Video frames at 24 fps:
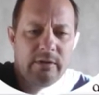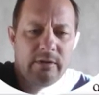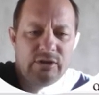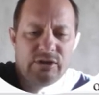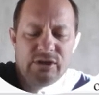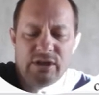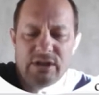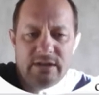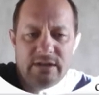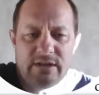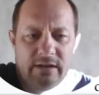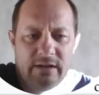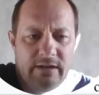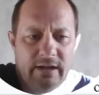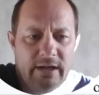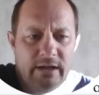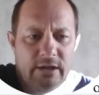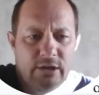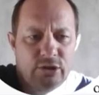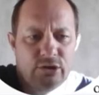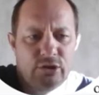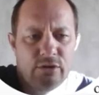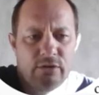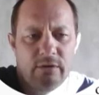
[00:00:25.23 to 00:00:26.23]
Just the
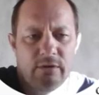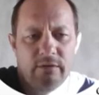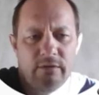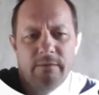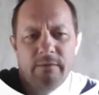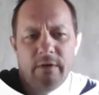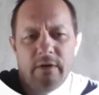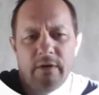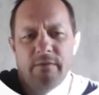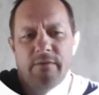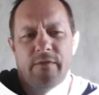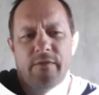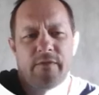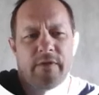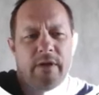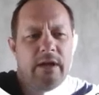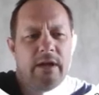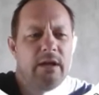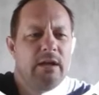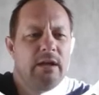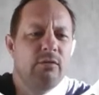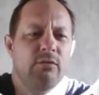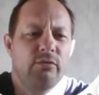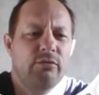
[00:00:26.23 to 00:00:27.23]
danger of
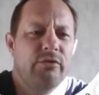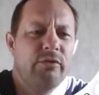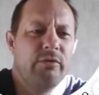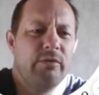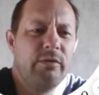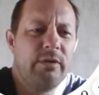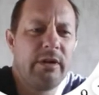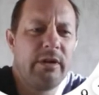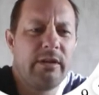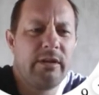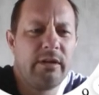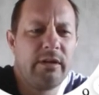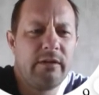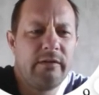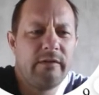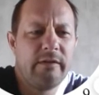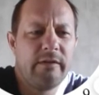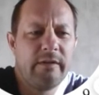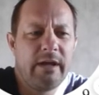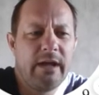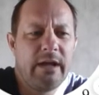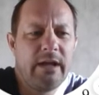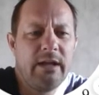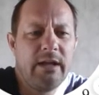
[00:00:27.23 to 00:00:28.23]
saying or doing things
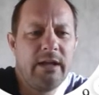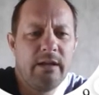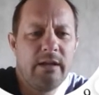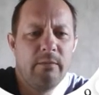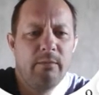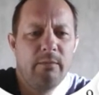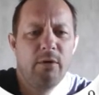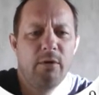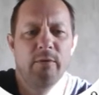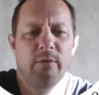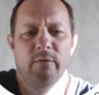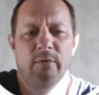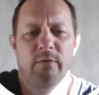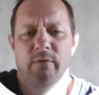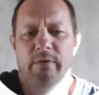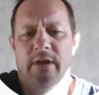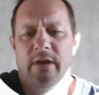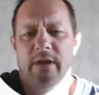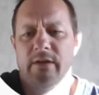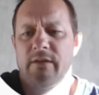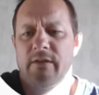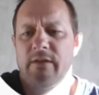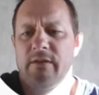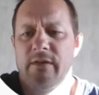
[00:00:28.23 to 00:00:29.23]
in the heat of the moment
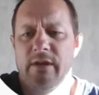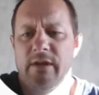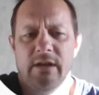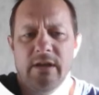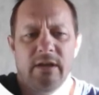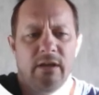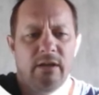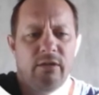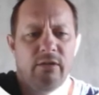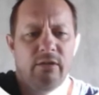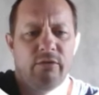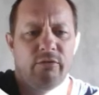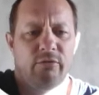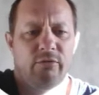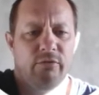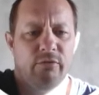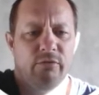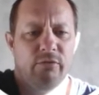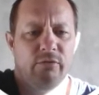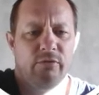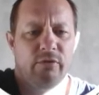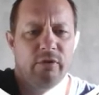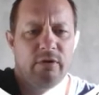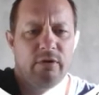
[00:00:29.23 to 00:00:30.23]
without thinking
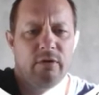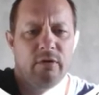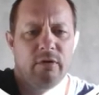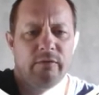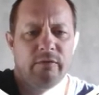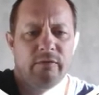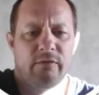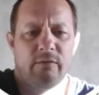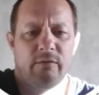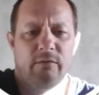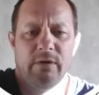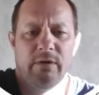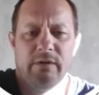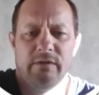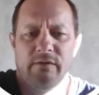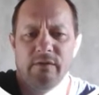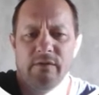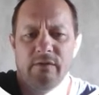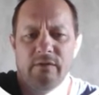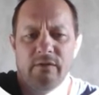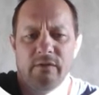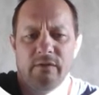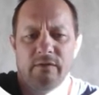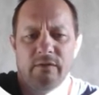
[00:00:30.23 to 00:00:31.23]
through the
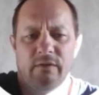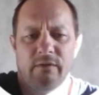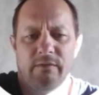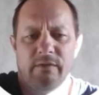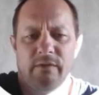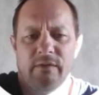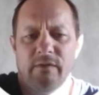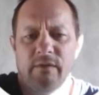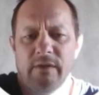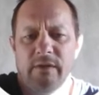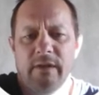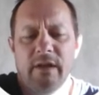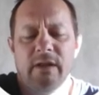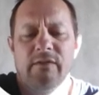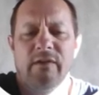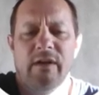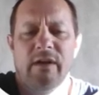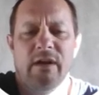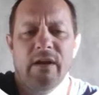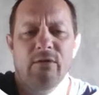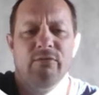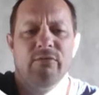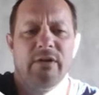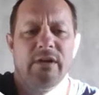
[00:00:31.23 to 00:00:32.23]
consequences, because obviously that's
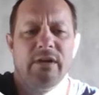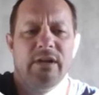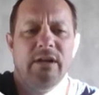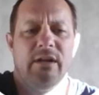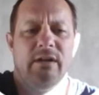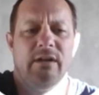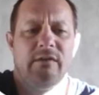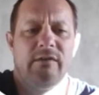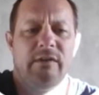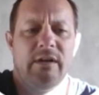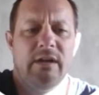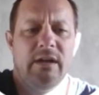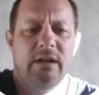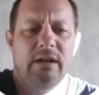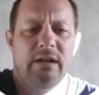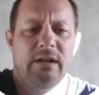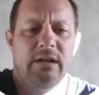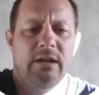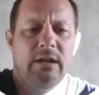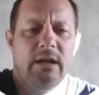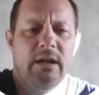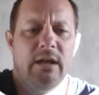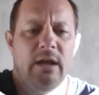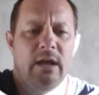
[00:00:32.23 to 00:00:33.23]
held against
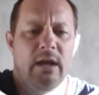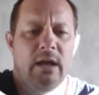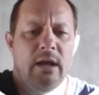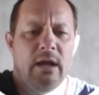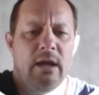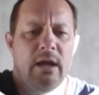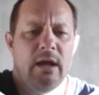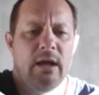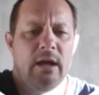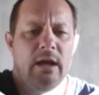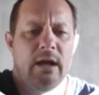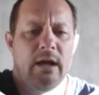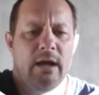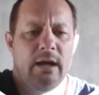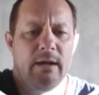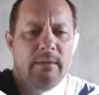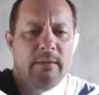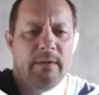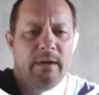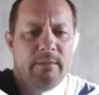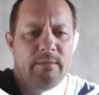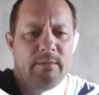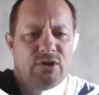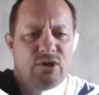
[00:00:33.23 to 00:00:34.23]
Andy.
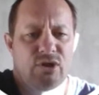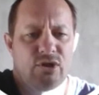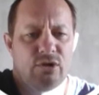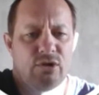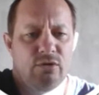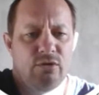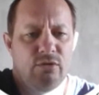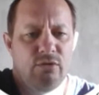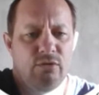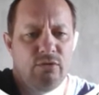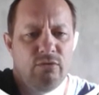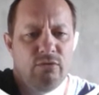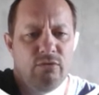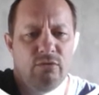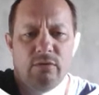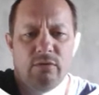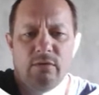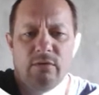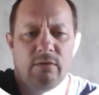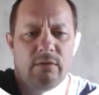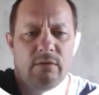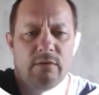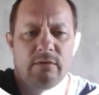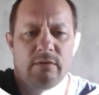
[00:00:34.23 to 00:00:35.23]
Number
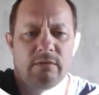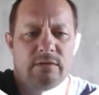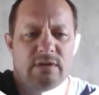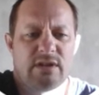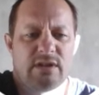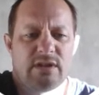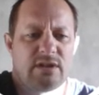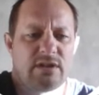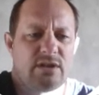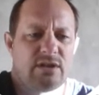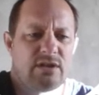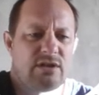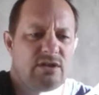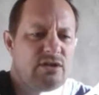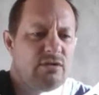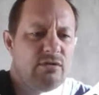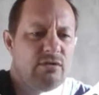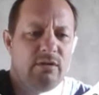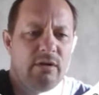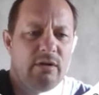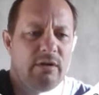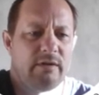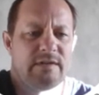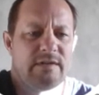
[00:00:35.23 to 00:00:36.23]
two
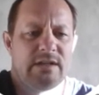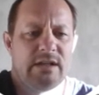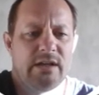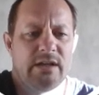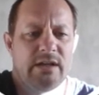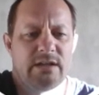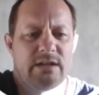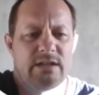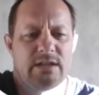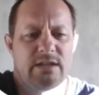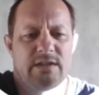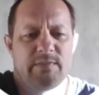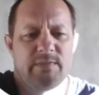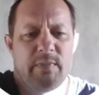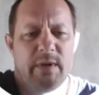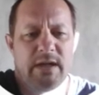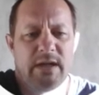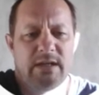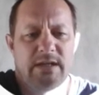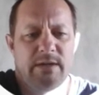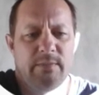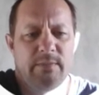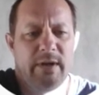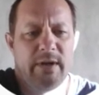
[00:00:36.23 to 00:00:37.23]
life sentences
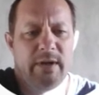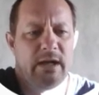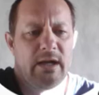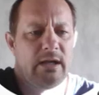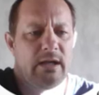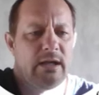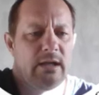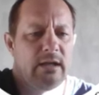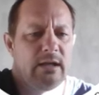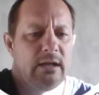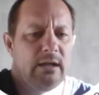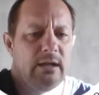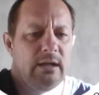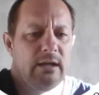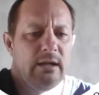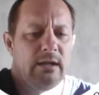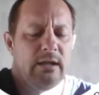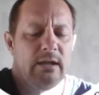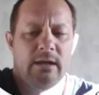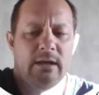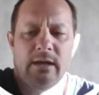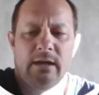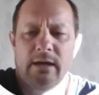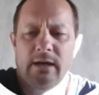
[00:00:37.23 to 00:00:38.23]
back to back.
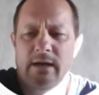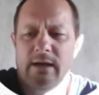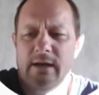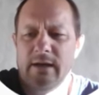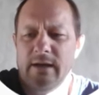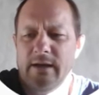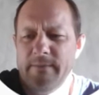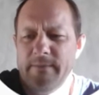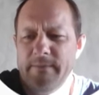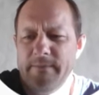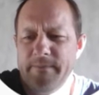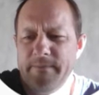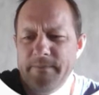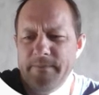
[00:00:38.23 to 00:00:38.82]
A